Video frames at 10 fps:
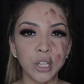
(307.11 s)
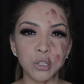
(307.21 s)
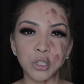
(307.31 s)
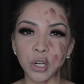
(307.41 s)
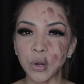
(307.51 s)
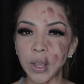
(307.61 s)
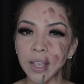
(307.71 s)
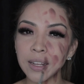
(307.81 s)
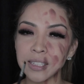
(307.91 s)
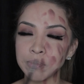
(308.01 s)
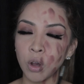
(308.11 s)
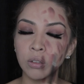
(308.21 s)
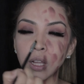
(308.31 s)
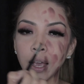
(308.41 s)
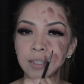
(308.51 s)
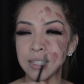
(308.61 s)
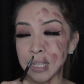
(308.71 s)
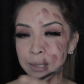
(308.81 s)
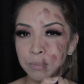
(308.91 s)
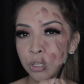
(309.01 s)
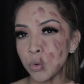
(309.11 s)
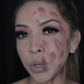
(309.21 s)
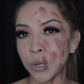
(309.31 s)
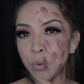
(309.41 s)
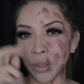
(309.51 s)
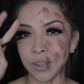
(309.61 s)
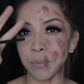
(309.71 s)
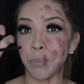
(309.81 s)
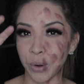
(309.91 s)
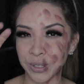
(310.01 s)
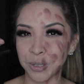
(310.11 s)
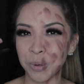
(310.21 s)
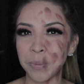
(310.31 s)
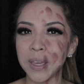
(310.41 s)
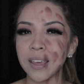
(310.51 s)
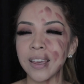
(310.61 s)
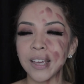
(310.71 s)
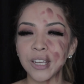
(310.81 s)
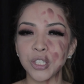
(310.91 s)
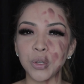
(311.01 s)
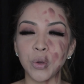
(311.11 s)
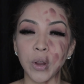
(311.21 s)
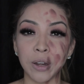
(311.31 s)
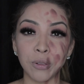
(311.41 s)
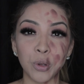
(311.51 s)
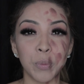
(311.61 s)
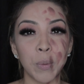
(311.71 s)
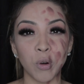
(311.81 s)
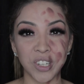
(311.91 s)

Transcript: to start creating small lines in between where the burns would be to create a little bit more